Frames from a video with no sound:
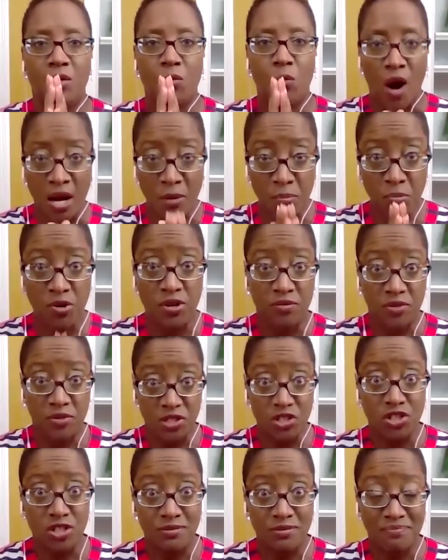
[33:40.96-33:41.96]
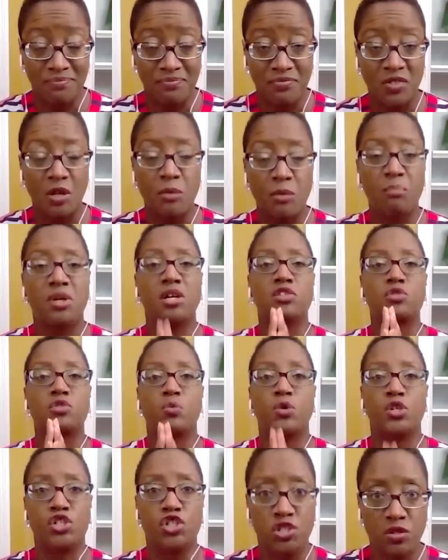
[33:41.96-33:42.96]
white privilege, because
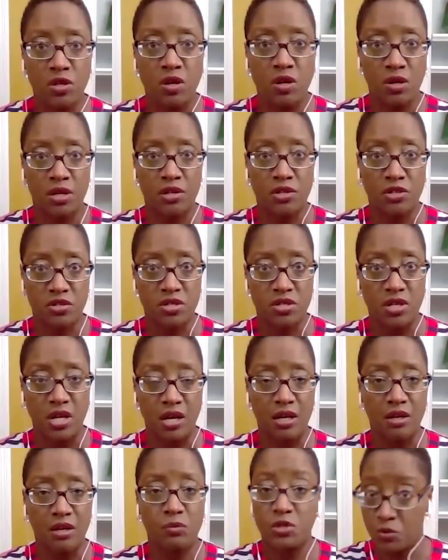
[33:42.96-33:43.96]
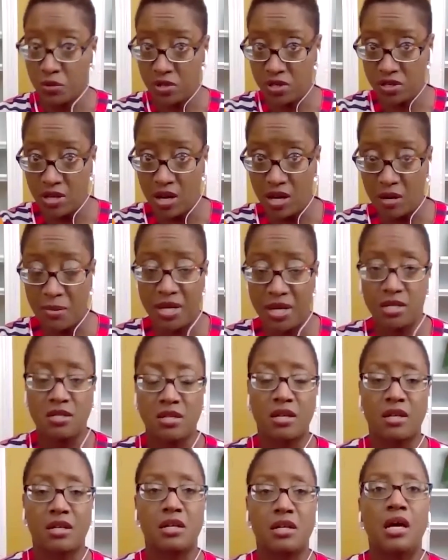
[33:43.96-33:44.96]
what you don't understand, which we're going to talk about in a
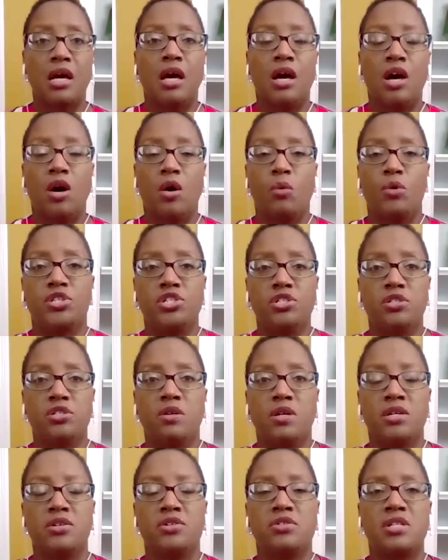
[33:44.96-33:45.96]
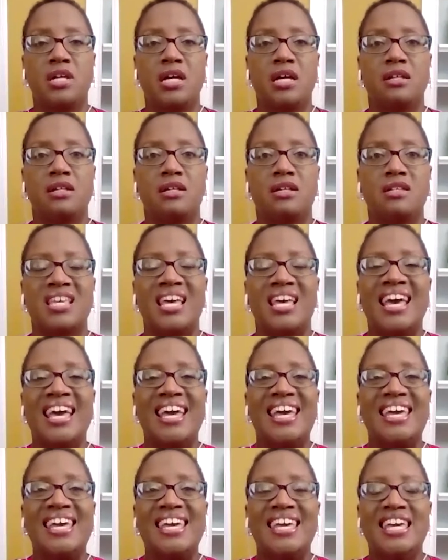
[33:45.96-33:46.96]
second, what you don't understand is,
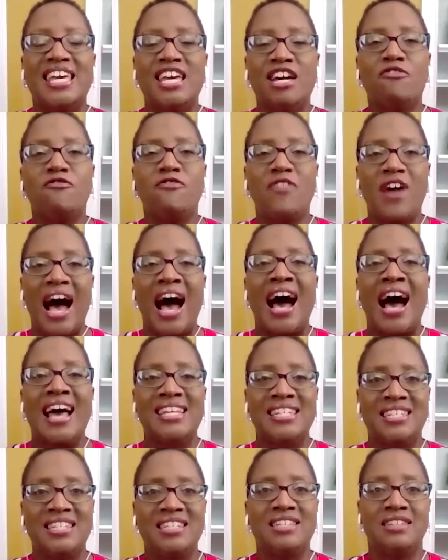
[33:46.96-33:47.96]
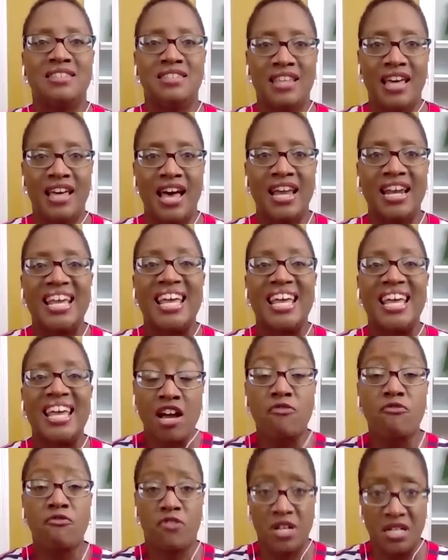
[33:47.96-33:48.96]
if I did that
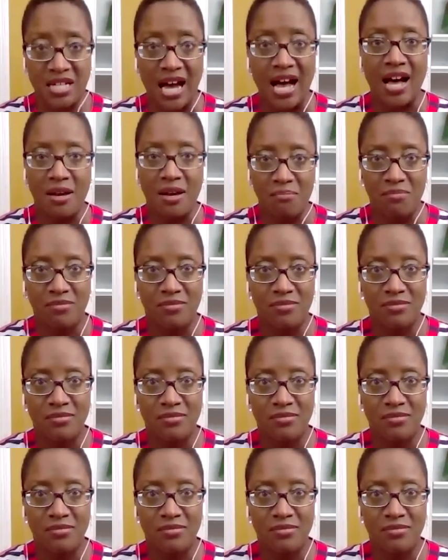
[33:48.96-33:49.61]
every time